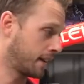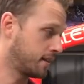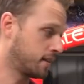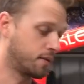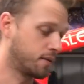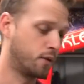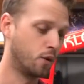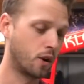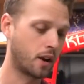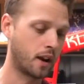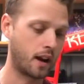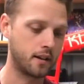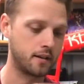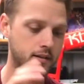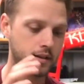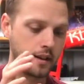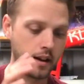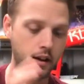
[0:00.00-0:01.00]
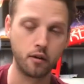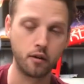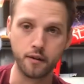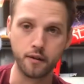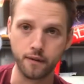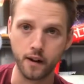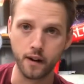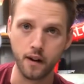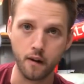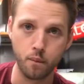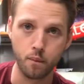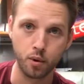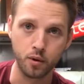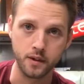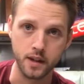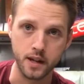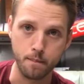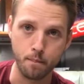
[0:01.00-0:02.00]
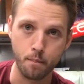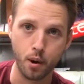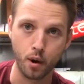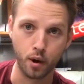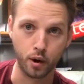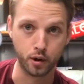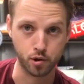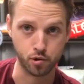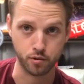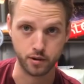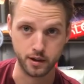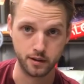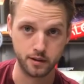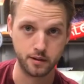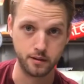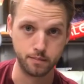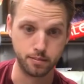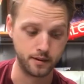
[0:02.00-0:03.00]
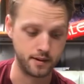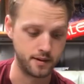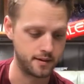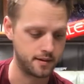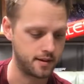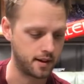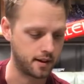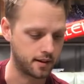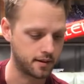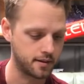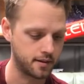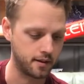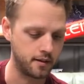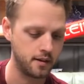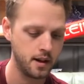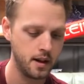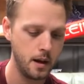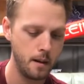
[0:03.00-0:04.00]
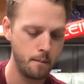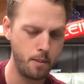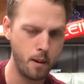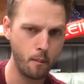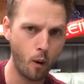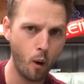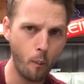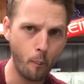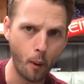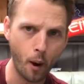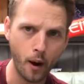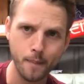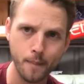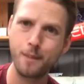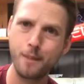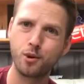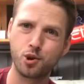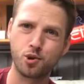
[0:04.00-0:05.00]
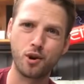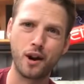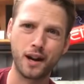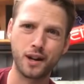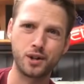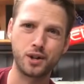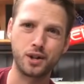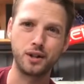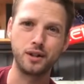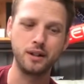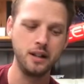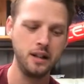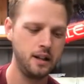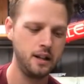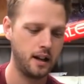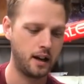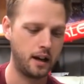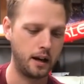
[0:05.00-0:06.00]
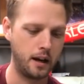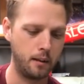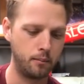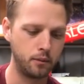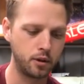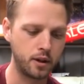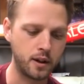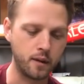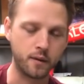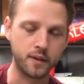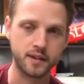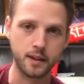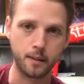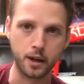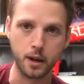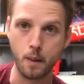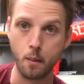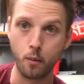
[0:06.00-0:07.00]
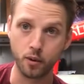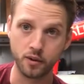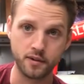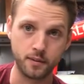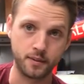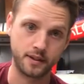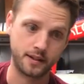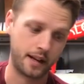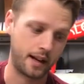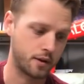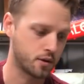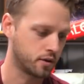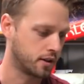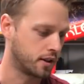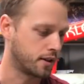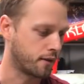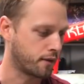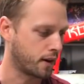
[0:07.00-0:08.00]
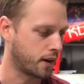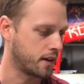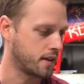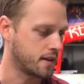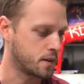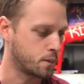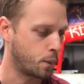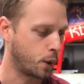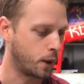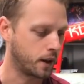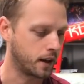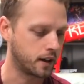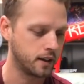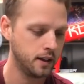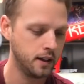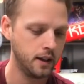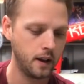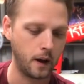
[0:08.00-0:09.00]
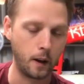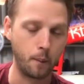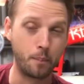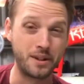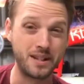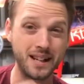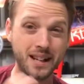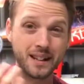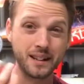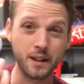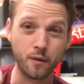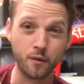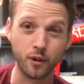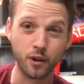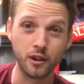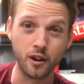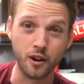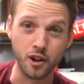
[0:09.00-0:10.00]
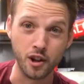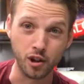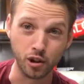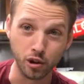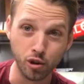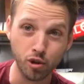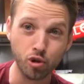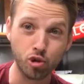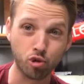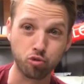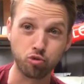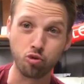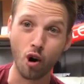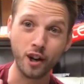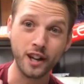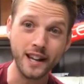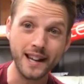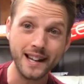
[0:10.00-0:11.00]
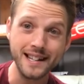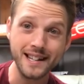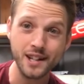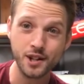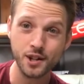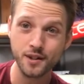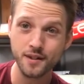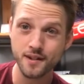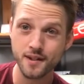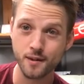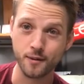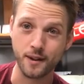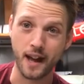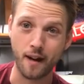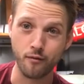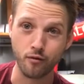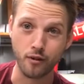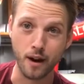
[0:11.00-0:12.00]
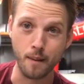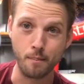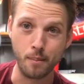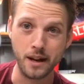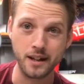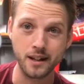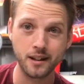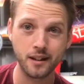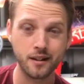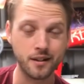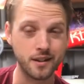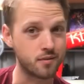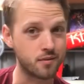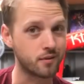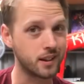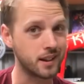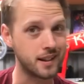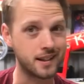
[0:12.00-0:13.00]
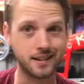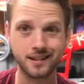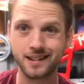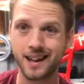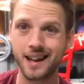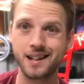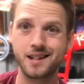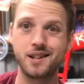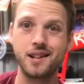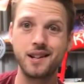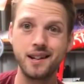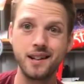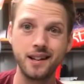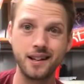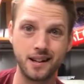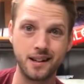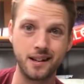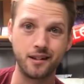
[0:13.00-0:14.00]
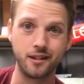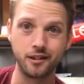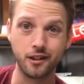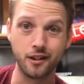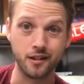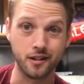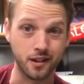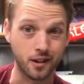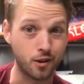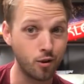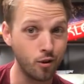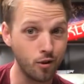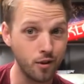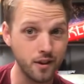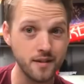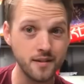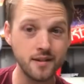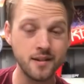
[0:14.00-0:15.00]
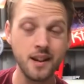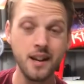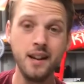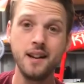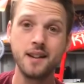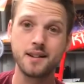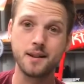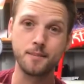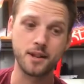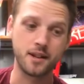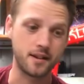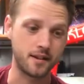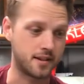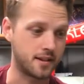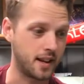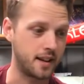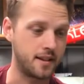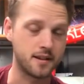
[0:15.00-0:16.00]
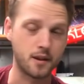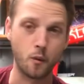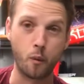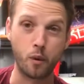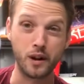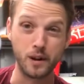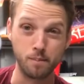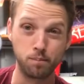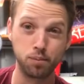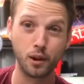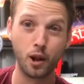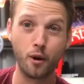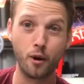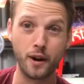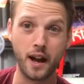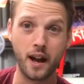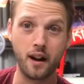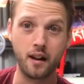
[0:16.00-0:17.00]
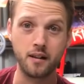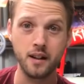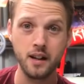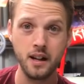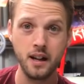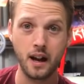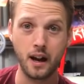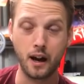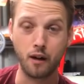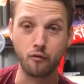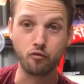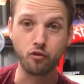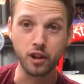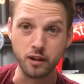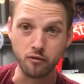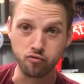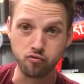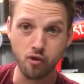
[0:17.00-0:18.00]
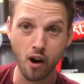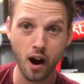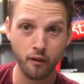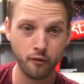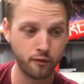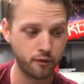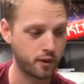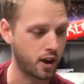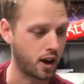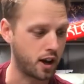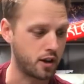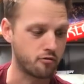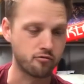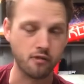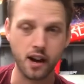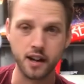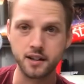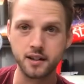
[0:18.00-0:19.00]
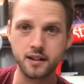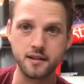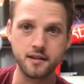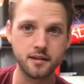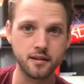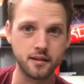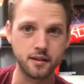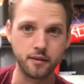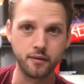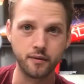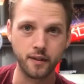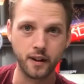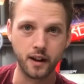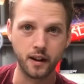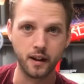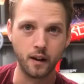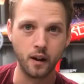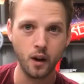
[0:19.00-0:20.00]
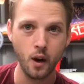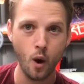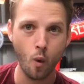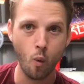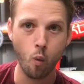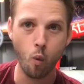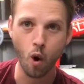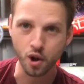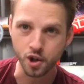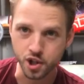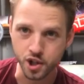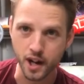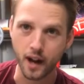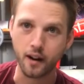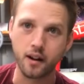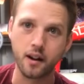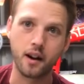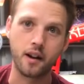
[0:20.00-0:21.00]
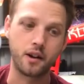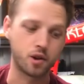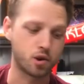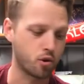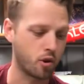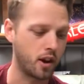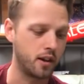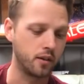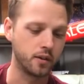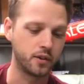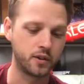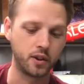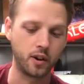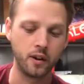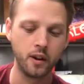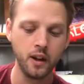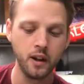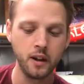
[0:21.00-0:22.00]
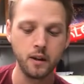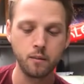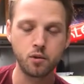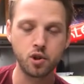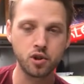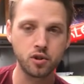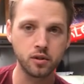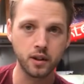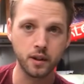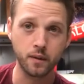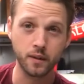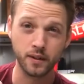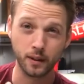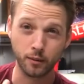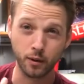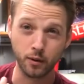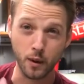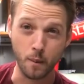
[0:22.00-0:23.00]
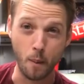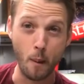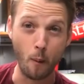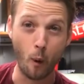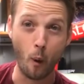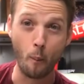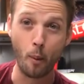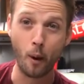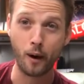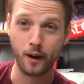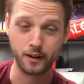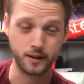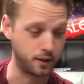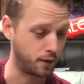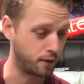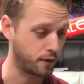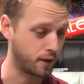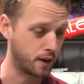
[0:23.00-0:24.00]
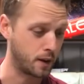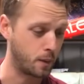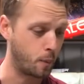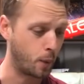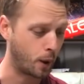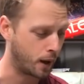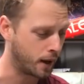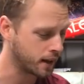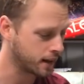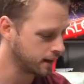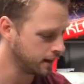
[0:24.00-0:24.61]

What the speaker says: Forecaster, and on the front I've put the Purgatory, the 2.6. So a bit more bite, bit more traction. Looking for something a bit more substantial on the front of this bike, particularly for a lot of the loose, rocky conditions that we have around Bendigo. It's really sketchy in a lot of the corners. Some of the descents are pretty blown out. Really rough, kind of rutted, sort of washed out kind of trails. So just looking for something with a bit more bite on the front of the bike.